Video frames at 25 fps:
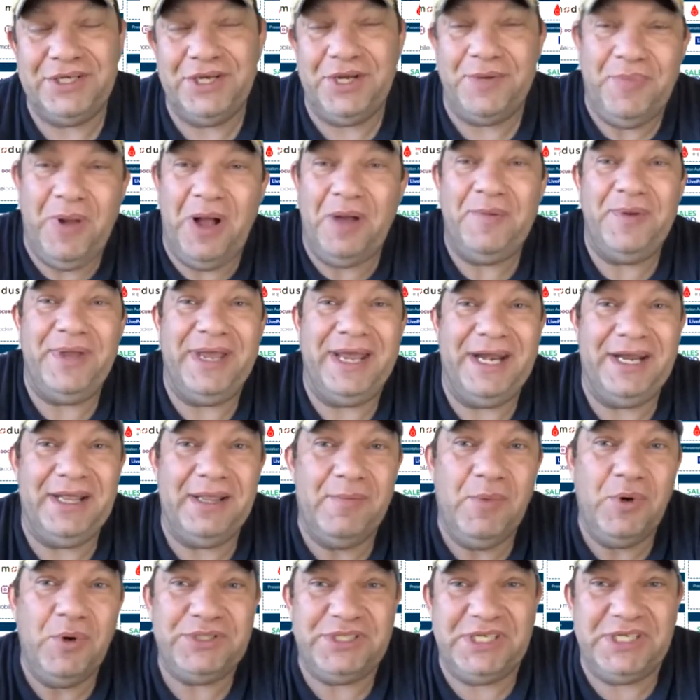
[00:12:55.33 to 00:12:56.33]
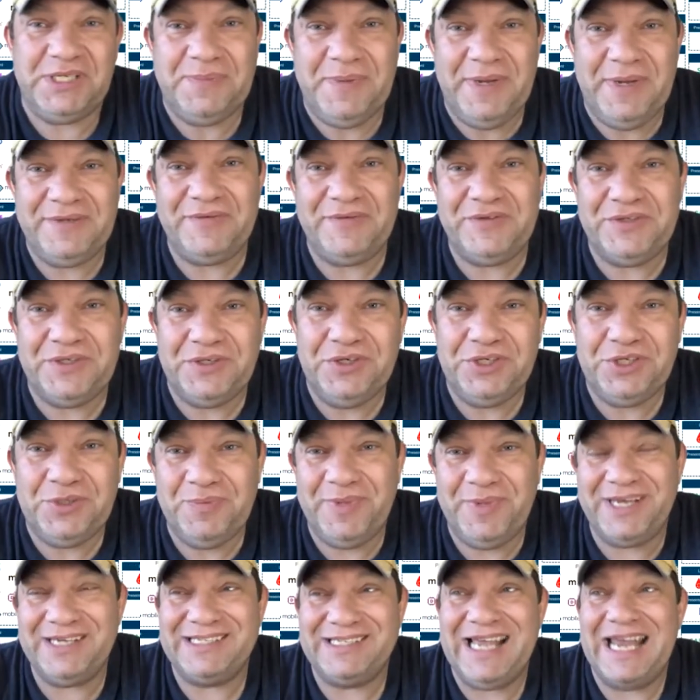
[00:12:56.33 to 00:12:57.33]
So you're probably getting the most expensive
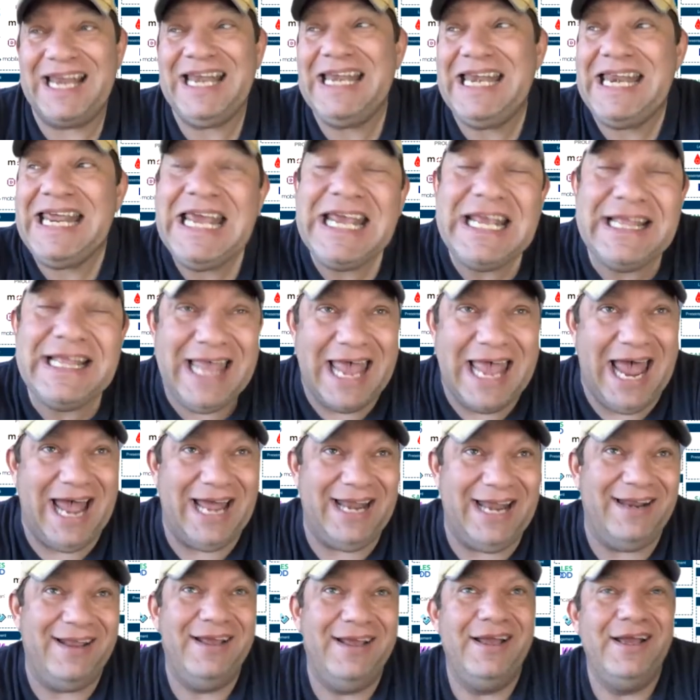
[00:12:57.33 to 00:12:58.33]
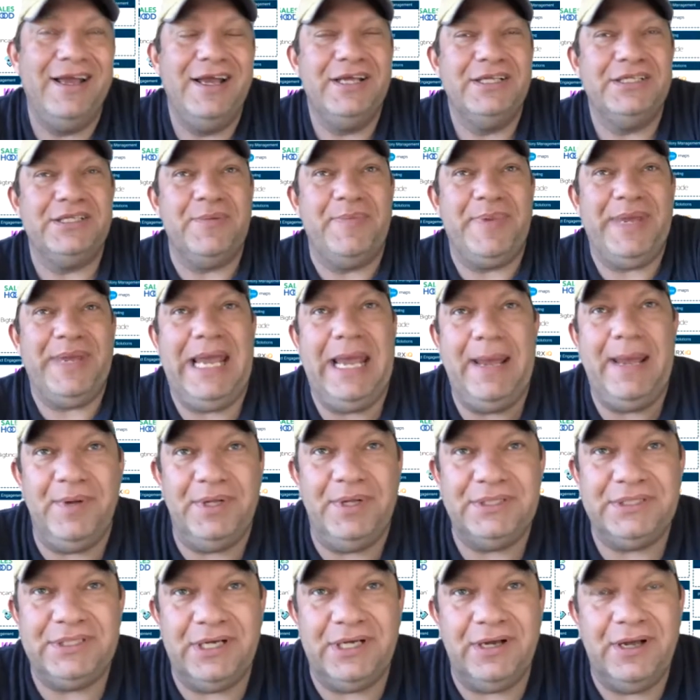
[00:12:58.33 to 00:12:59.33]
solution because they need that to be
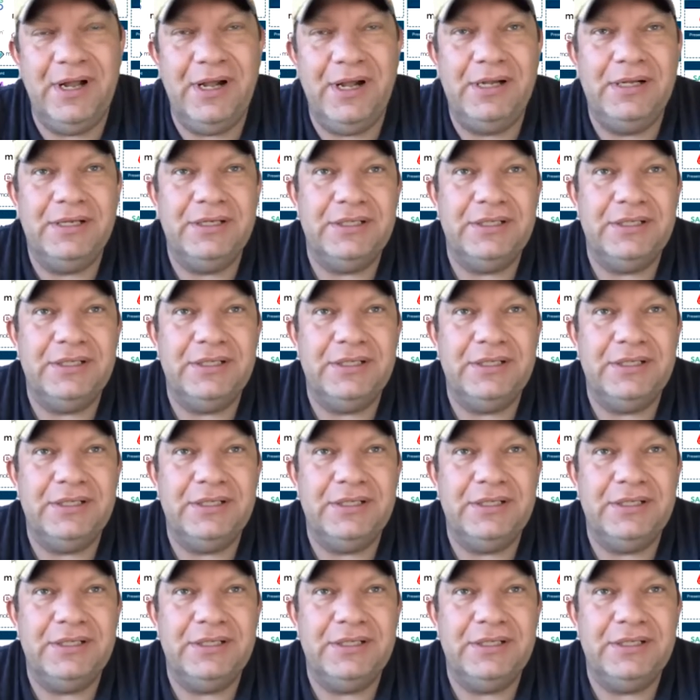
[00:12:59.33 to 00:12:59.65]
able to